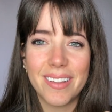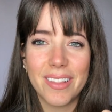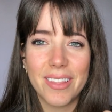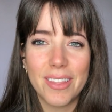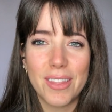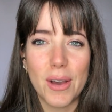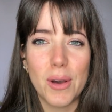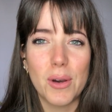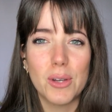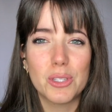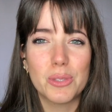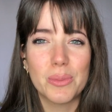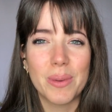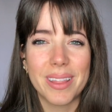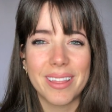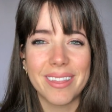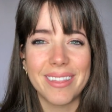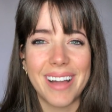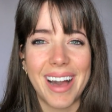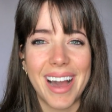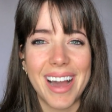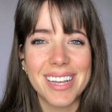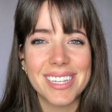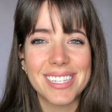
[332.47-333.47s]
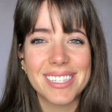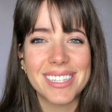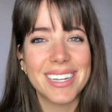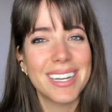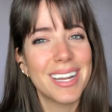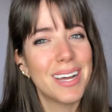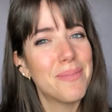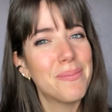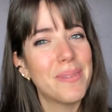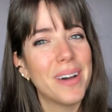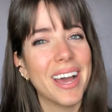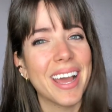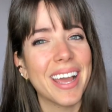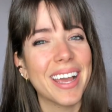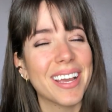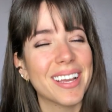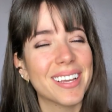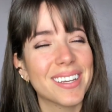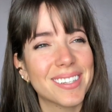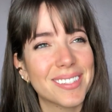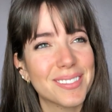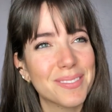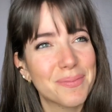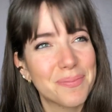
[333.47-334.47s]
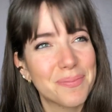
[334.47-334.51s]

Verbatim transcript: those with less. And I'm like,